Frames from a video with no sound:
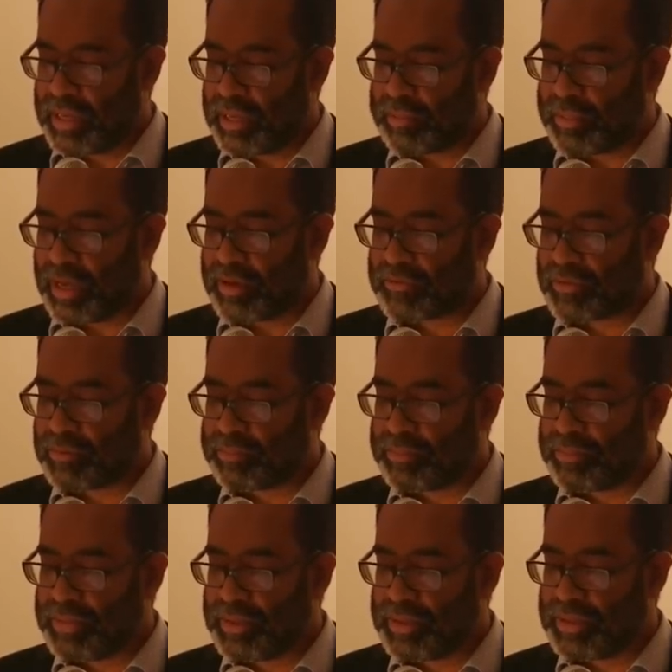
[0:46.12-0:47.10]
Apart
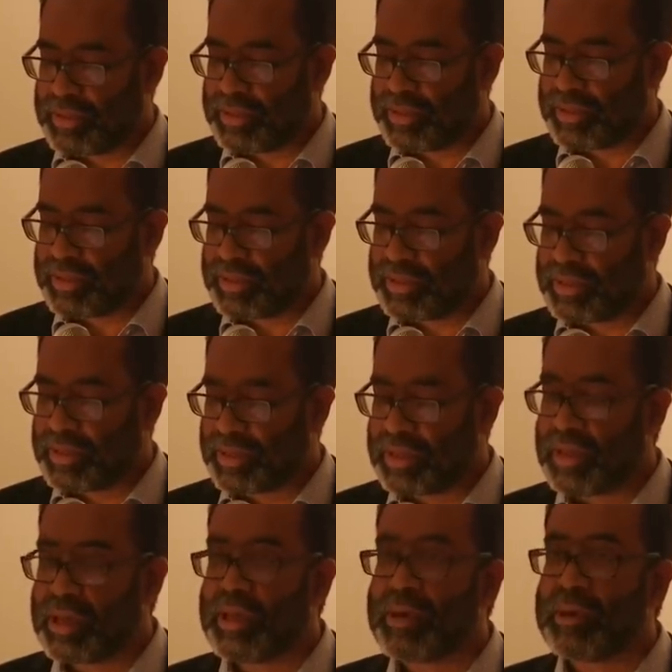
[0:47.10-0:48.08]
from
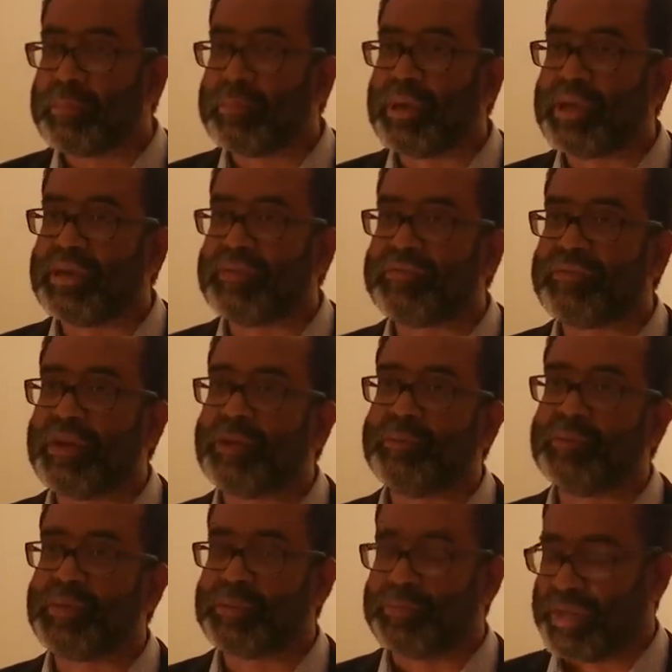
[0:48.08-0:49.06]
many
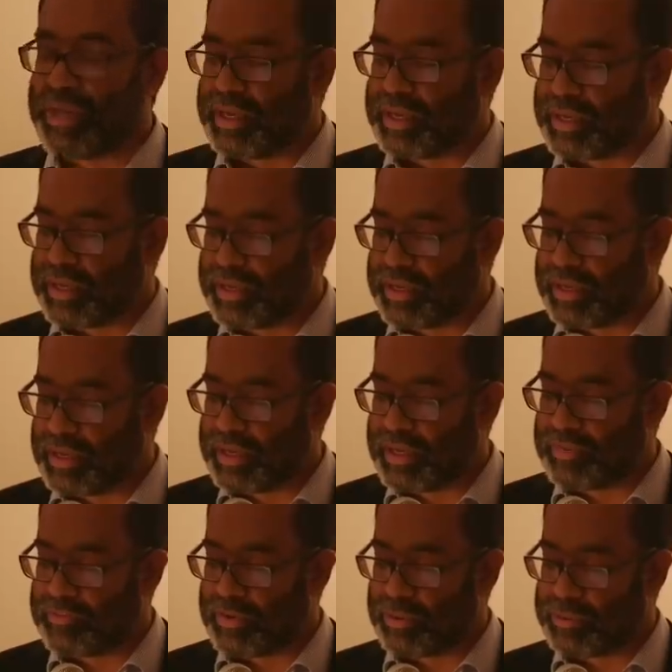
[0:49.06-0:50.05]
films being
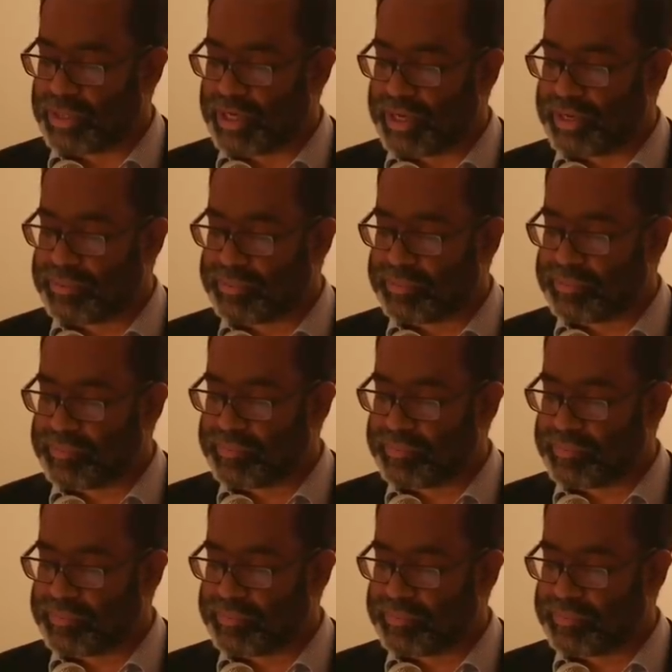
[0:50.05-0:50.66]
filmed here,